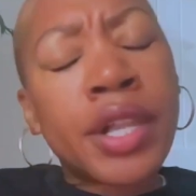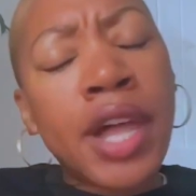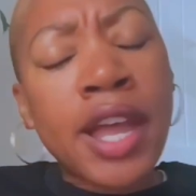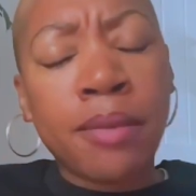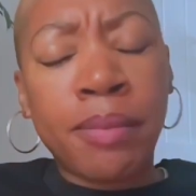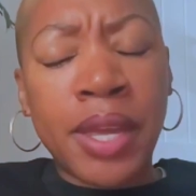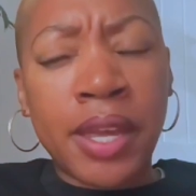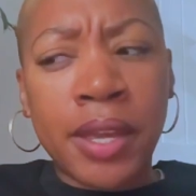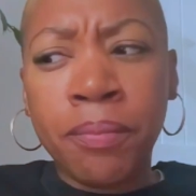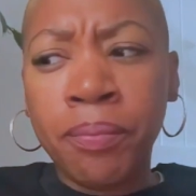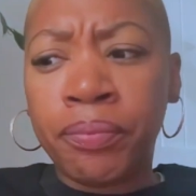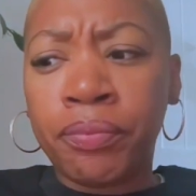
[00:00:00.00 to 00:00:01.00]
like me
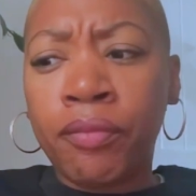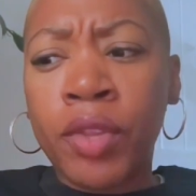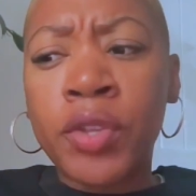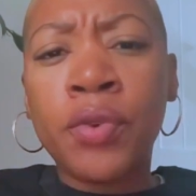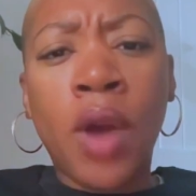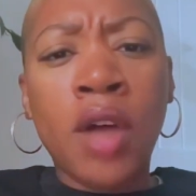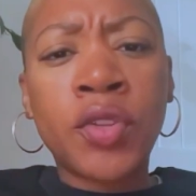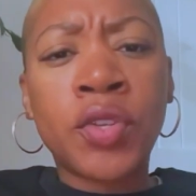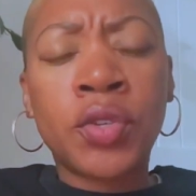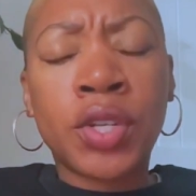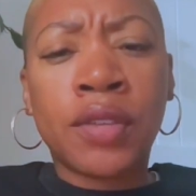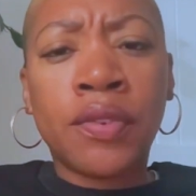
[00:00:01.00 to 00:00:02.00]
to also
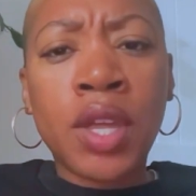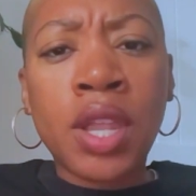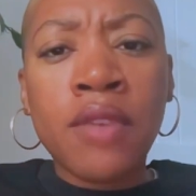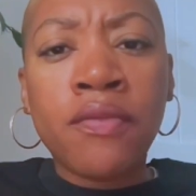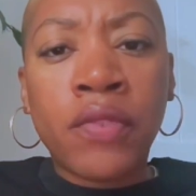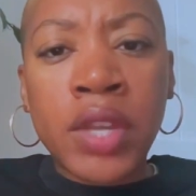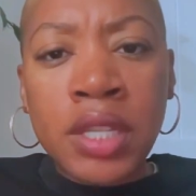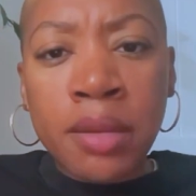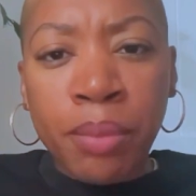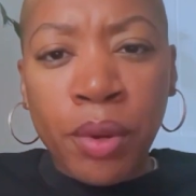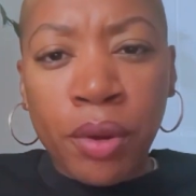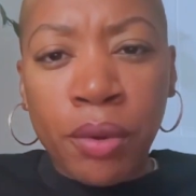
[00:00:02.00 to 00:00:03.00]
just feel
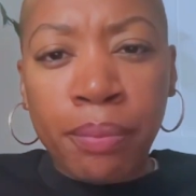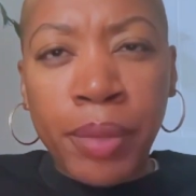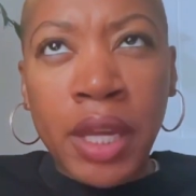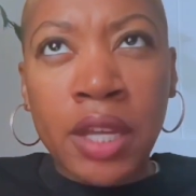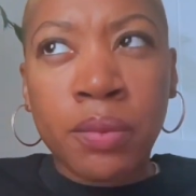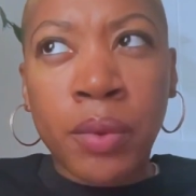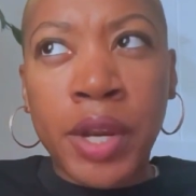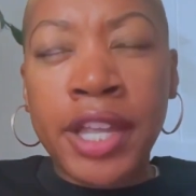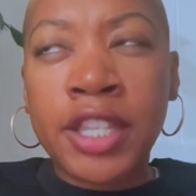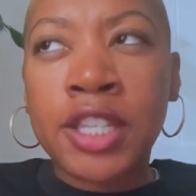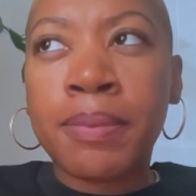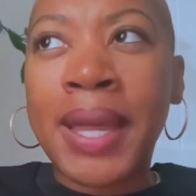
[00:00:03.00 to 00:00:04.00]
invisible because we're
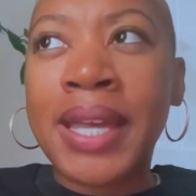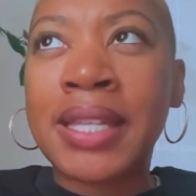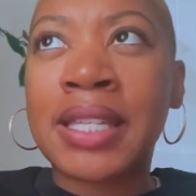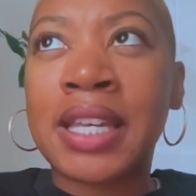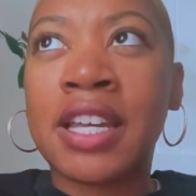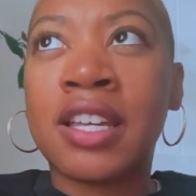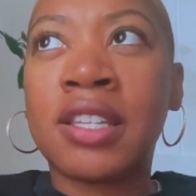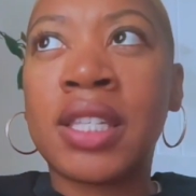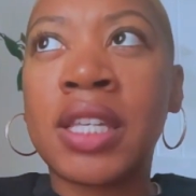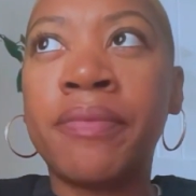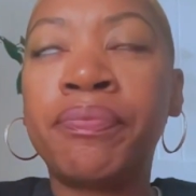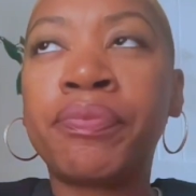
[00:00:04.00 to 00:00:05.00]
in spaces
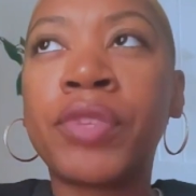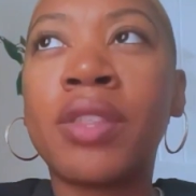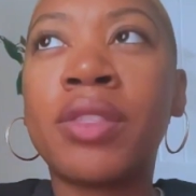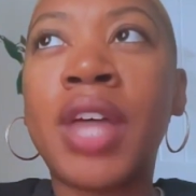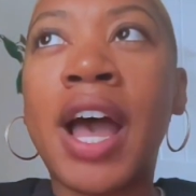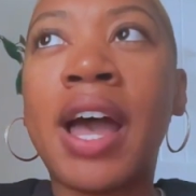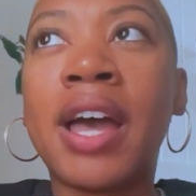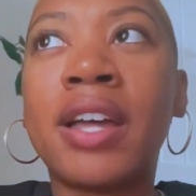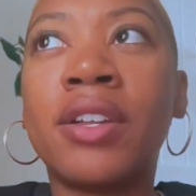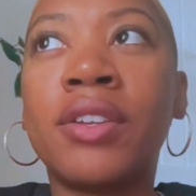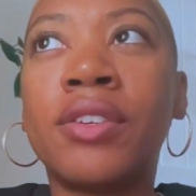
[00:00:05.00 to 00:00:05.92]
that